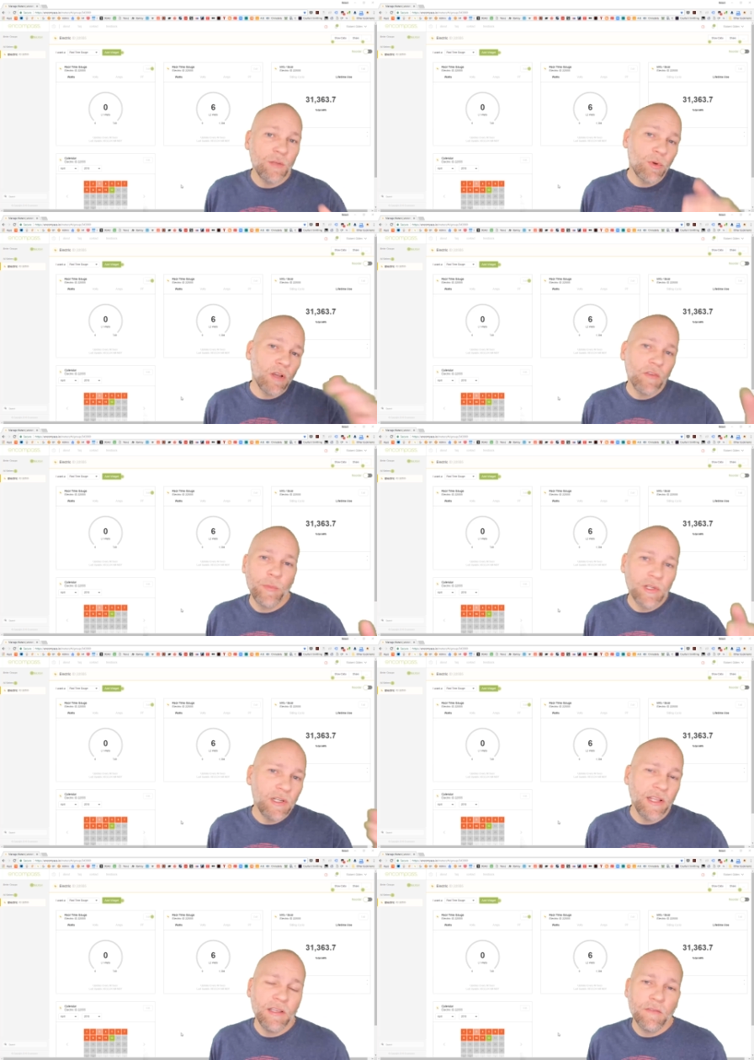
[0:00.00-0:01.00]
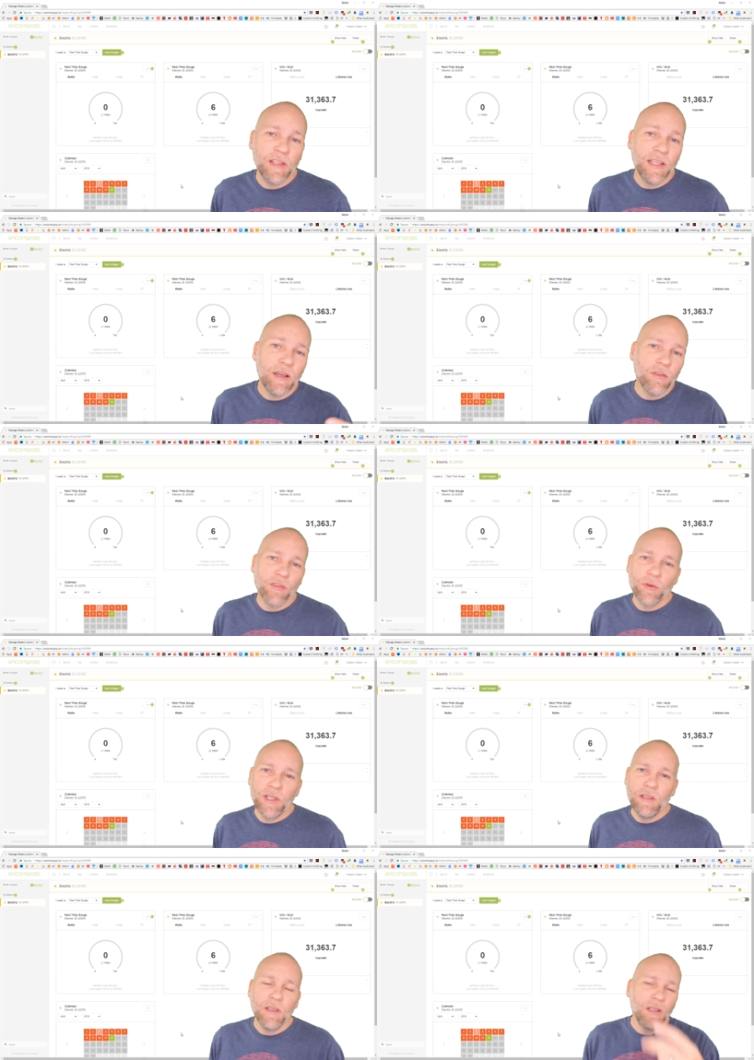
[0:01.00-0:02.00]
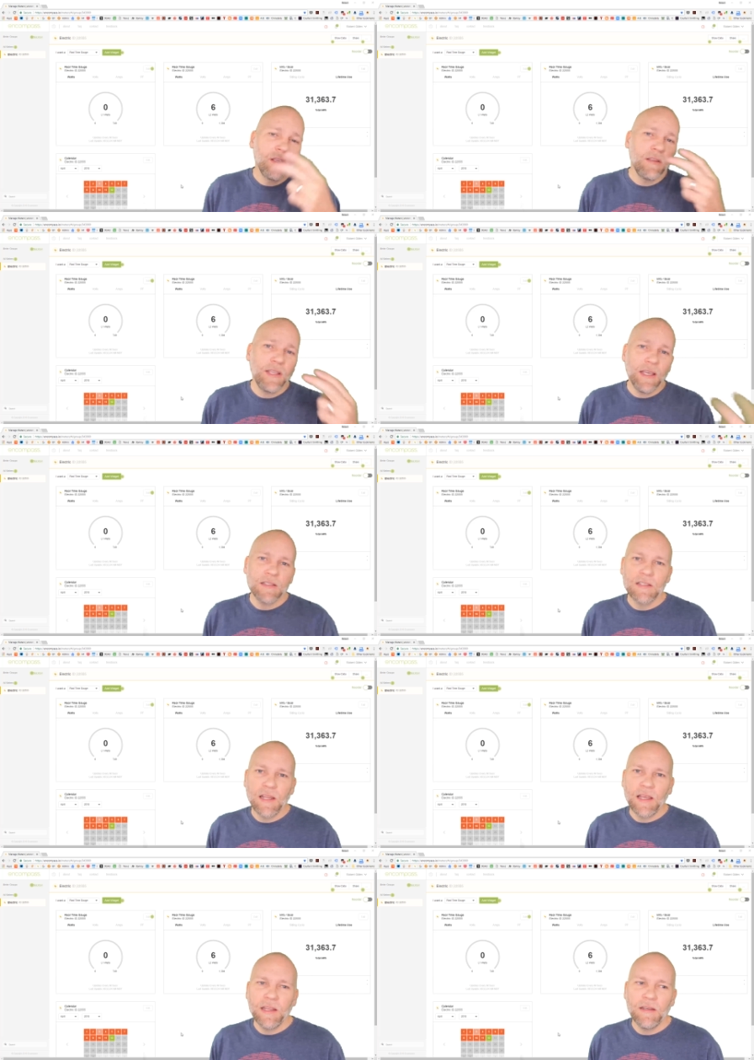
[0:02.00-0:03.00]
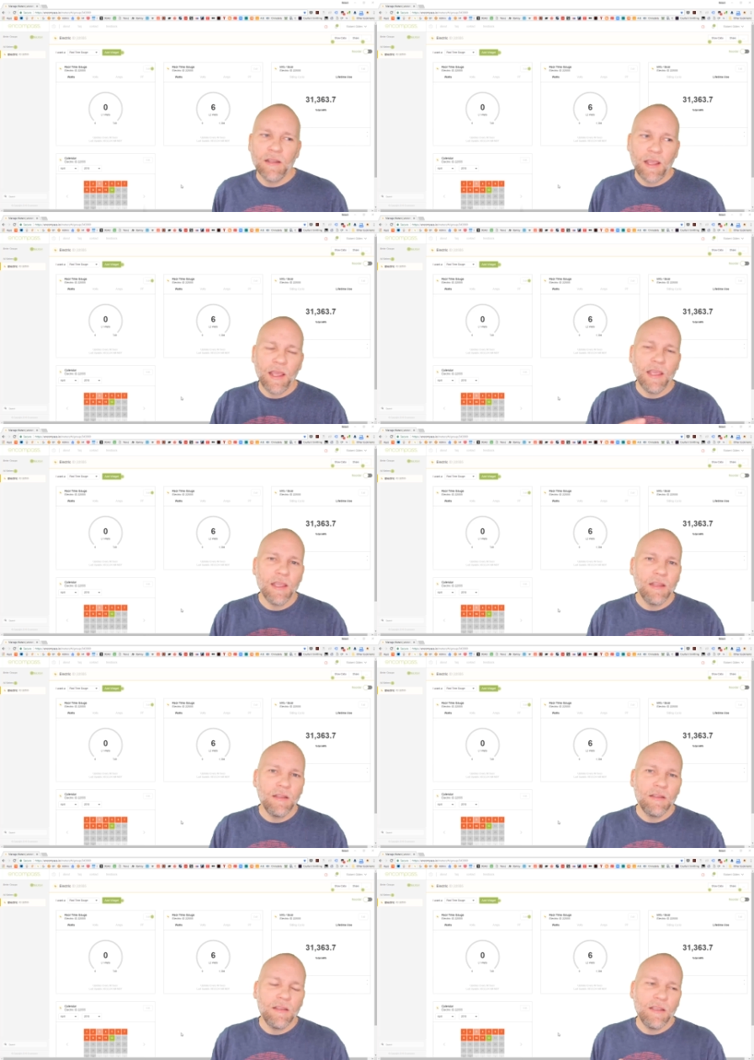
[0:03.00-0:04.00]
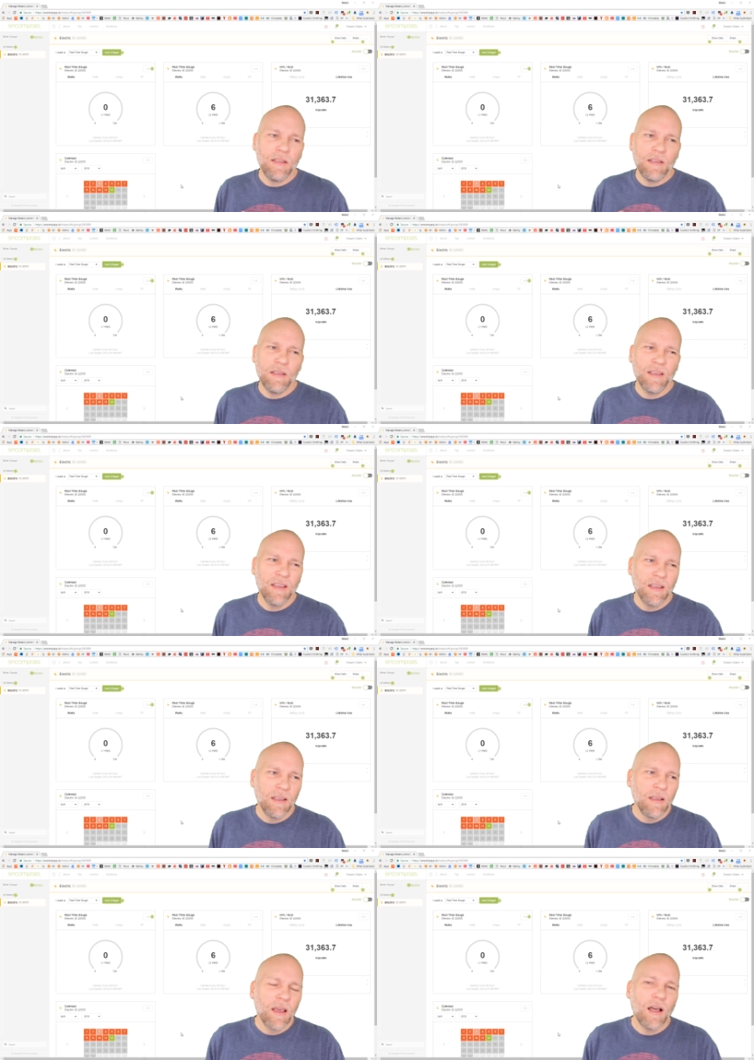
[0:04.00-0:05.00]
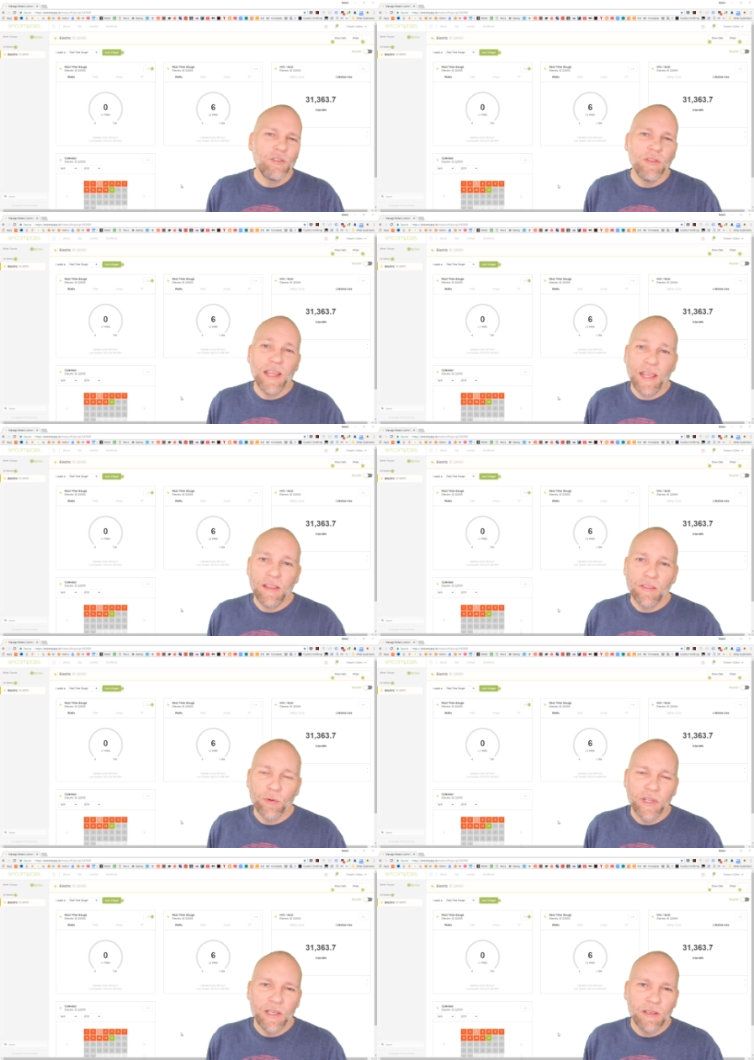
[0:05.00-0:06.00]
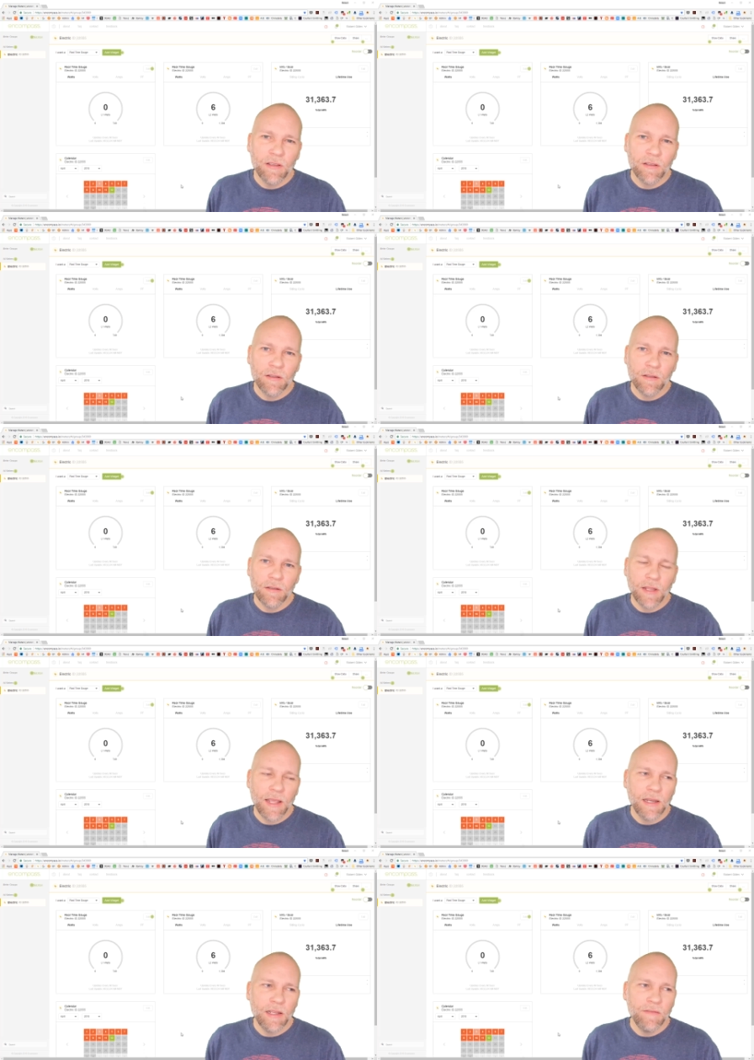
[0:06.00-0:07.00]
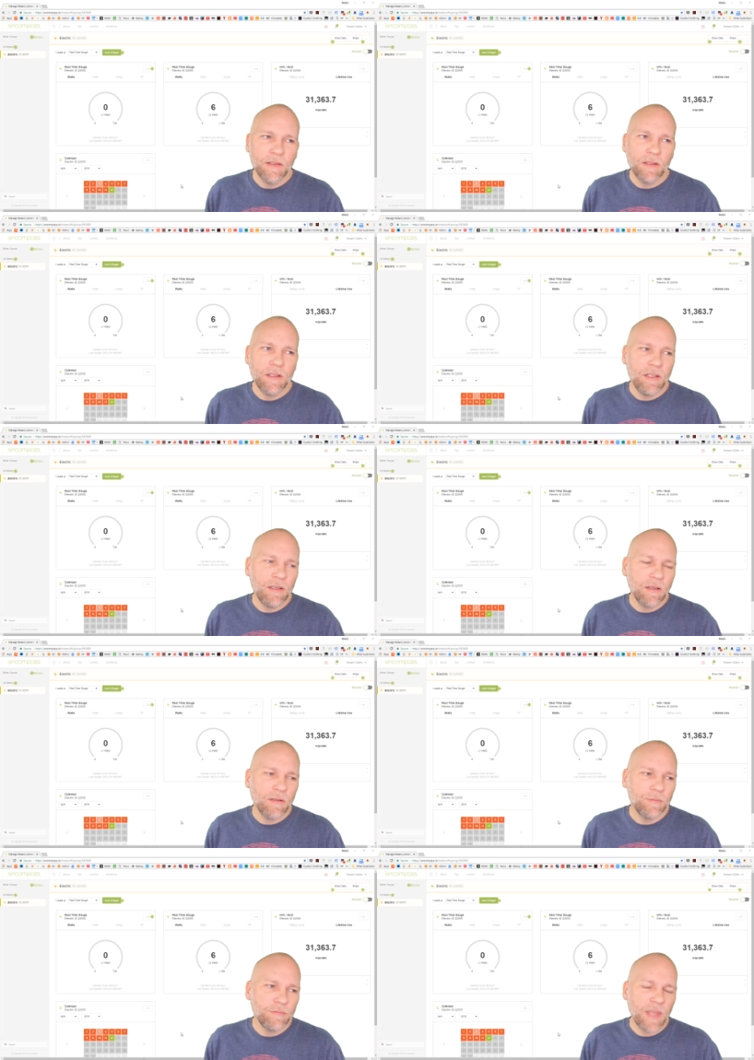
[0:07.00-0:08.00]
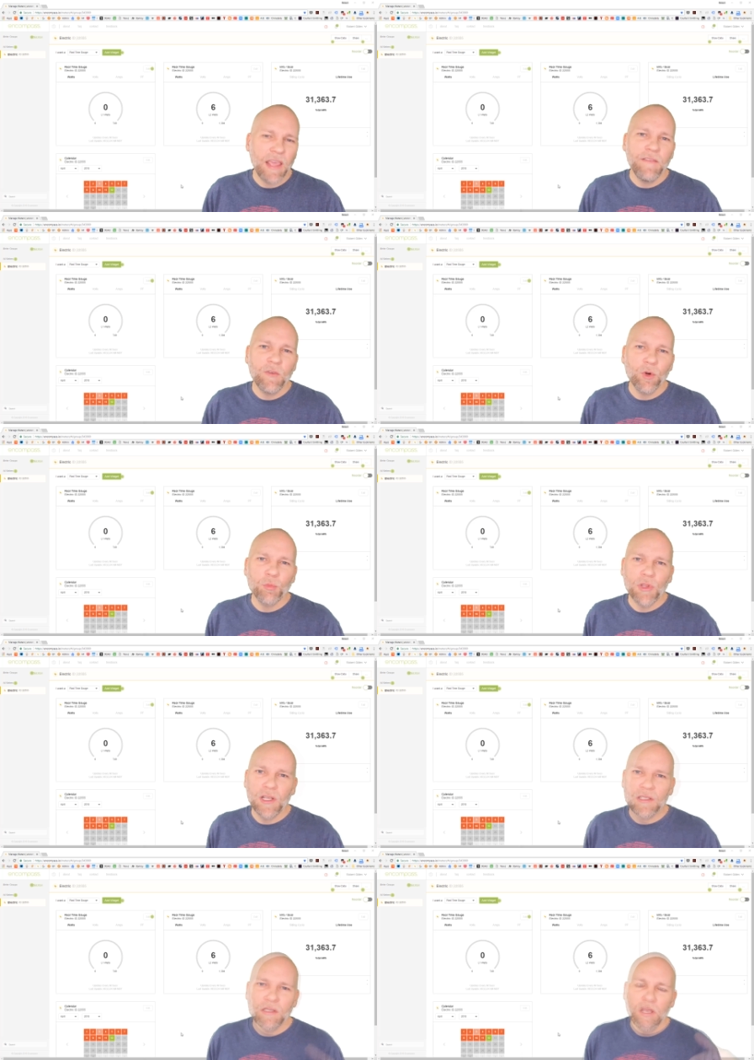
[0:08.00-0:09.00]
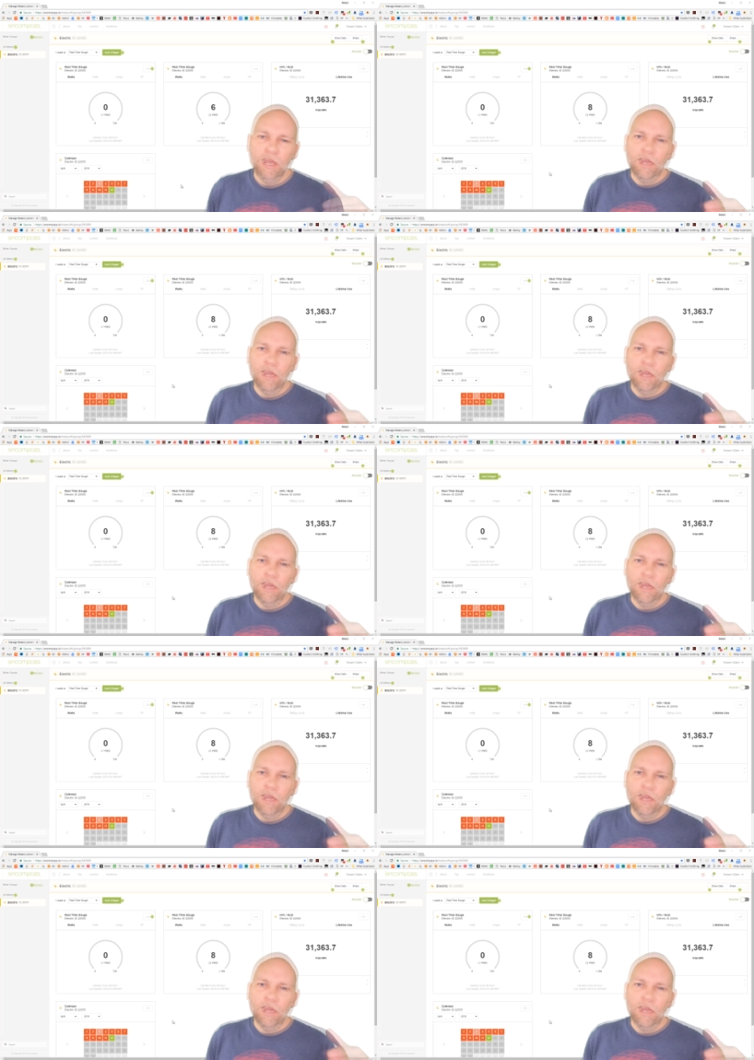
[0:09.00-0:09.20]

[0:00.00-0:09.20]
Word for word: and profitability of the L3, the S9, and the, I'll do the A3 and even the um, A4 Plus.